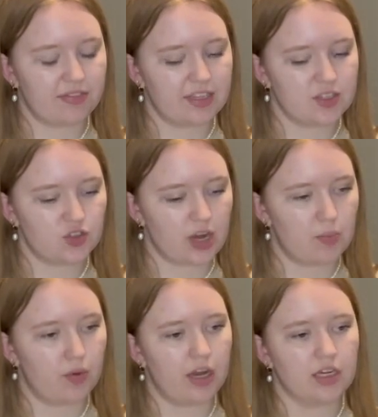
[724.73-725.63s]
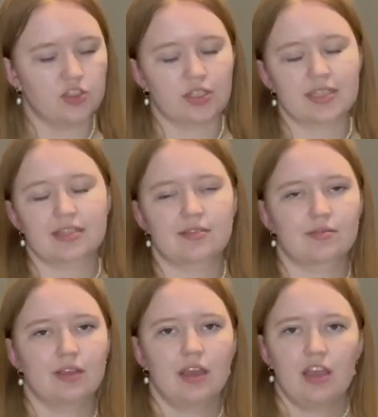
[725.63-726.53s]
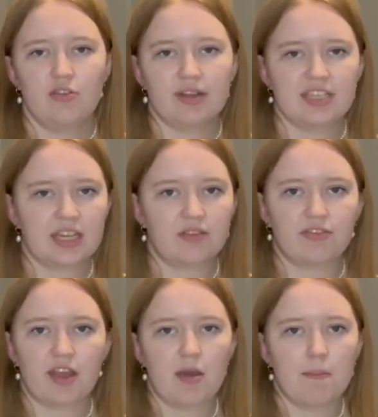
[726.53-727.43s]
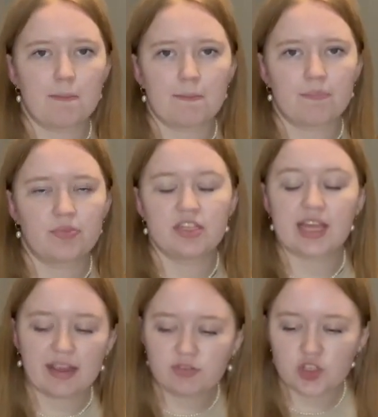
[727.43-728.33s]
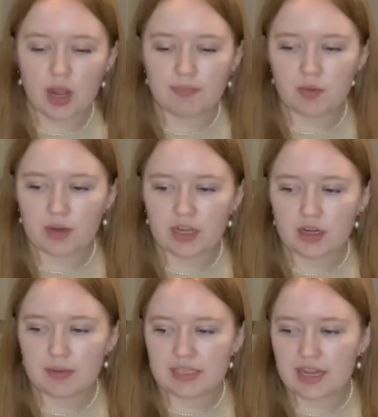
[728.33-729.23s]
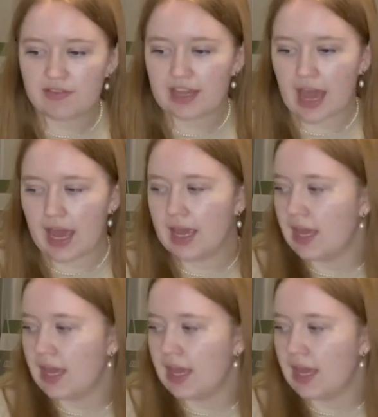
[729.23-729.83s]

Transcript: this trip. We're just renting from the dive shop that we're going to be diving at.